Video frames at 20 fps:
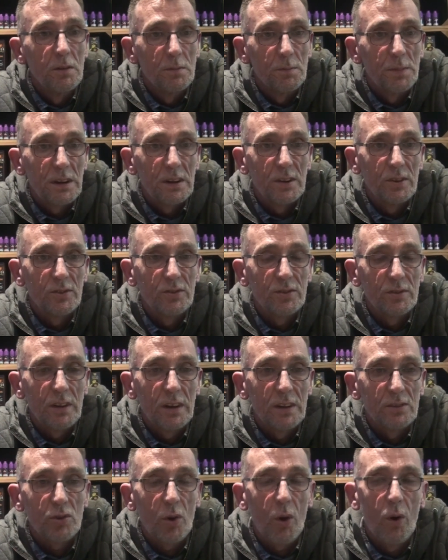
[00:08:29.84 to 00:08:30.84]
because
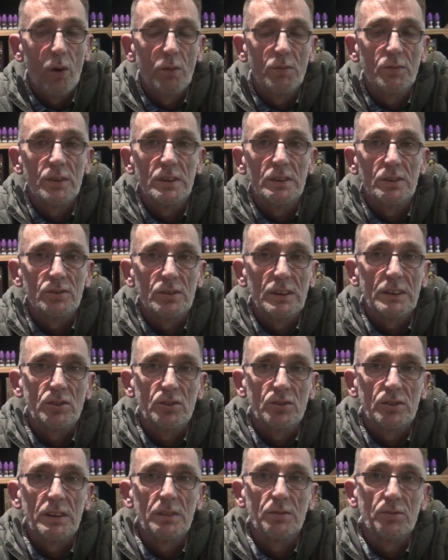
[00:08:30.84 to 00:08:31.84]
it's obvious this
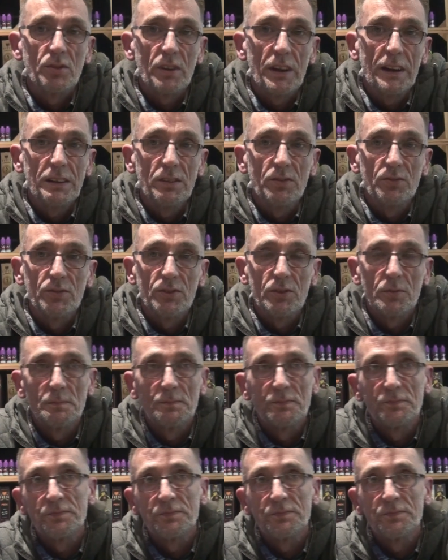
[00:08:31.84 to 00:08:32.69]
saves lives.